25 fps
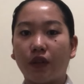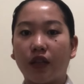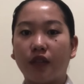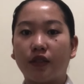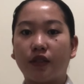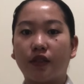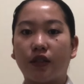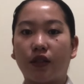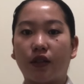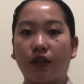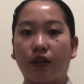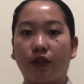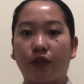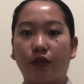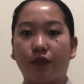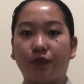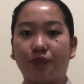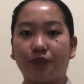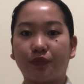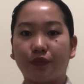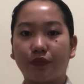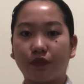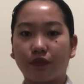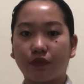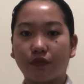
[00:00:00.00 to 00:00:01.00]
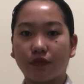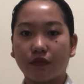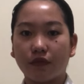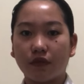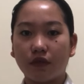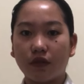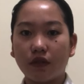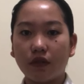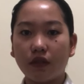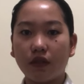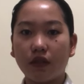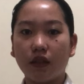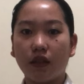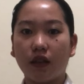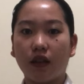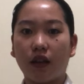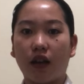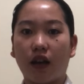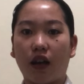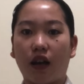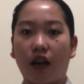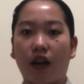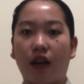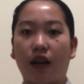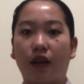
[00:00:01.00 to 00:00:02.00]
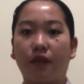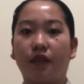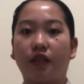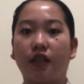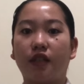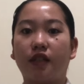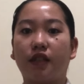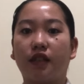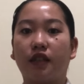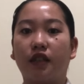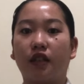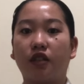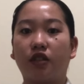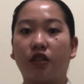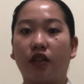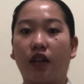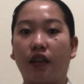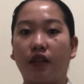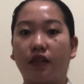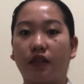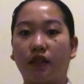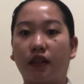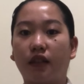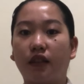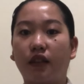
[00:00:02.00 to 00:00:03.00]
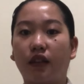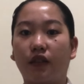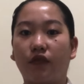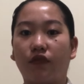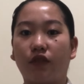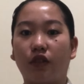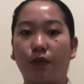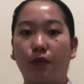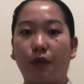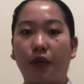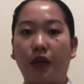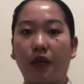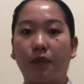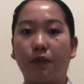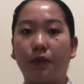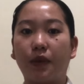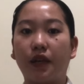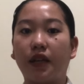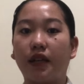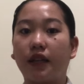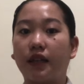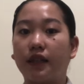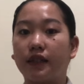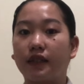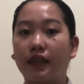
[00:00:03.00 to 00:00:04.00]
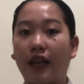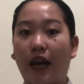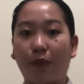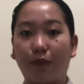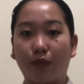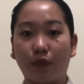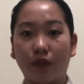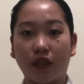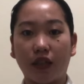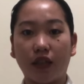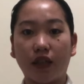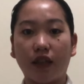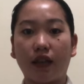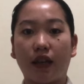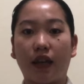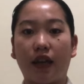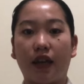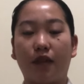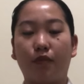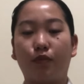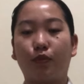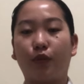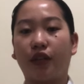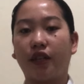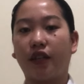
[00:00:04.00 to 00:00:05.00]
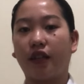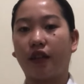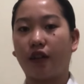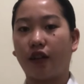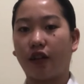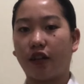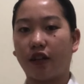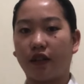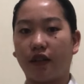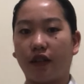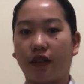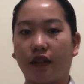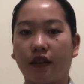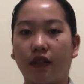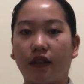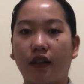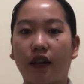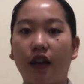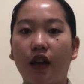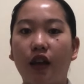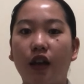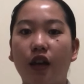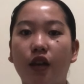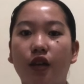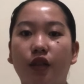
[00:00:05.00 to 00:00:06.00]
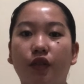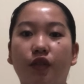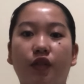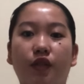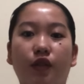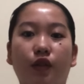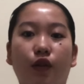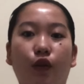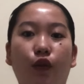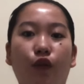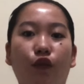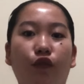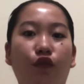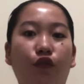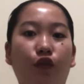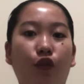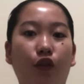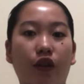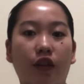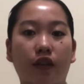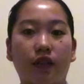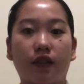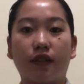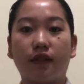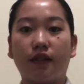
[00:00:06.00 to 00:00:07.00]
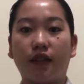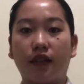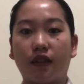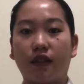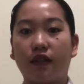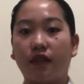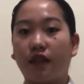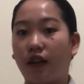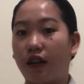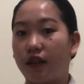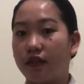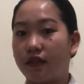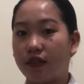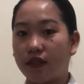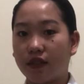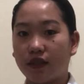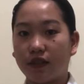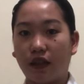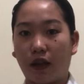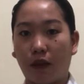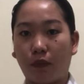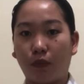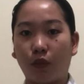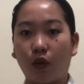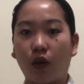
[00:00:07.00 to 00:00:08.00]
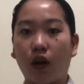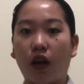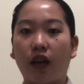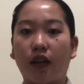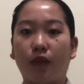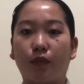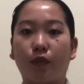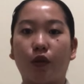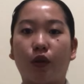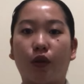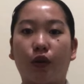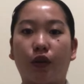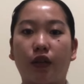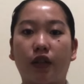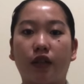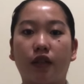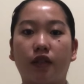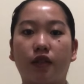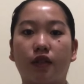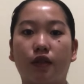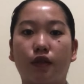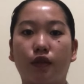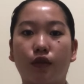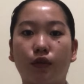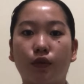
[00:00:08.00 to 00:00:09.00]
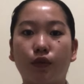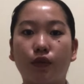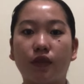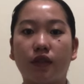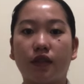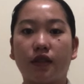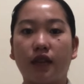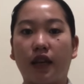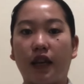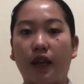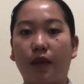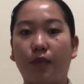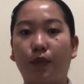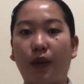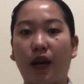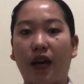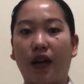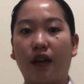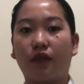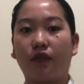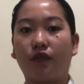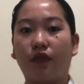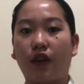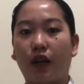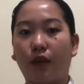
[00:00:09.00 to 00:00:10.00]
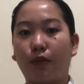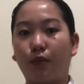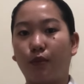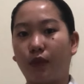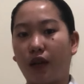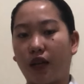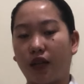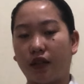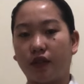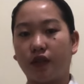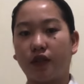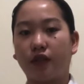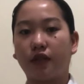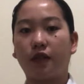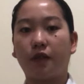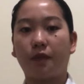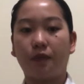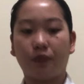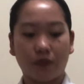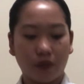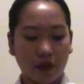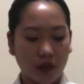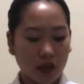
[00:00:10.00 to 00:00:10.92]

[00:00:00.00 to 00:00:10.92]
So this initiated if the baby is apneic and bradycardic. So for this demo, I'm going to use a bag valve mask.